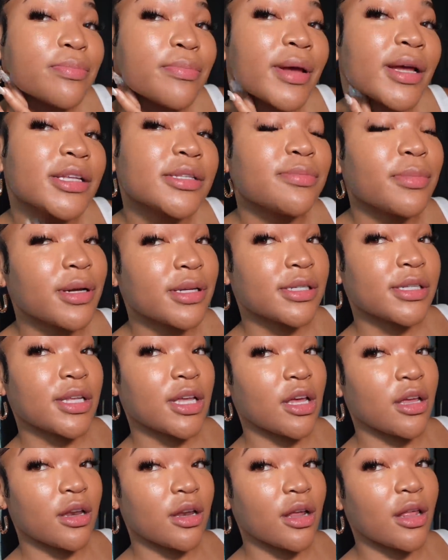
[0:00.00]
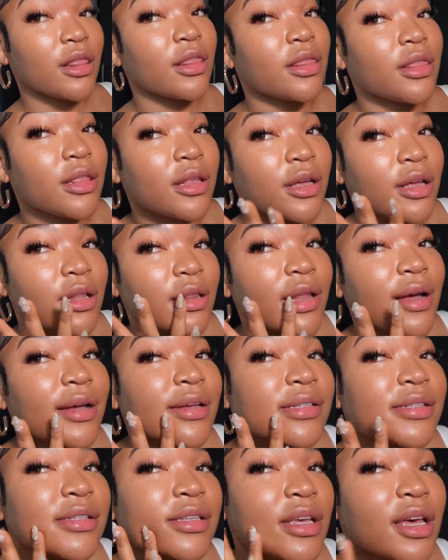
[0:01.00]
makes my skin look
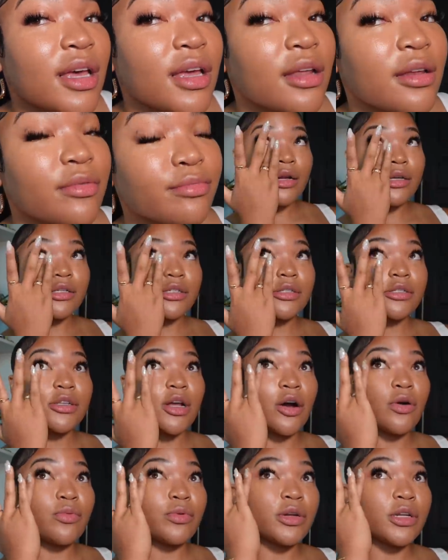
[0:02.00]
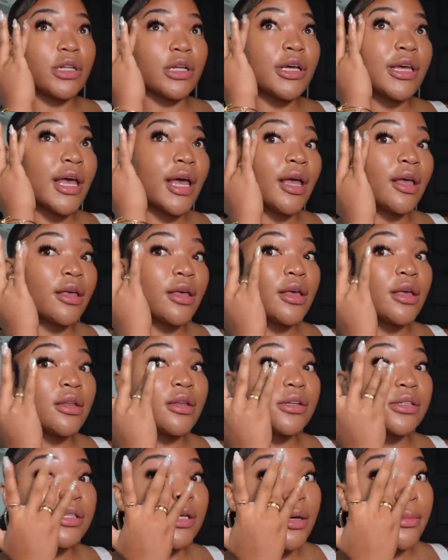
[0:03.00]
like skin. I just don't want to look cakey in
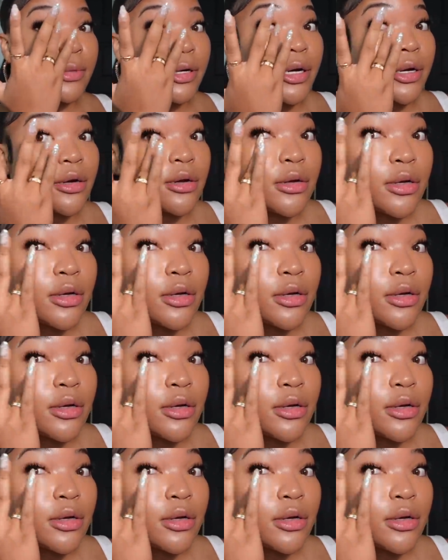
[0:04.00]
the summer.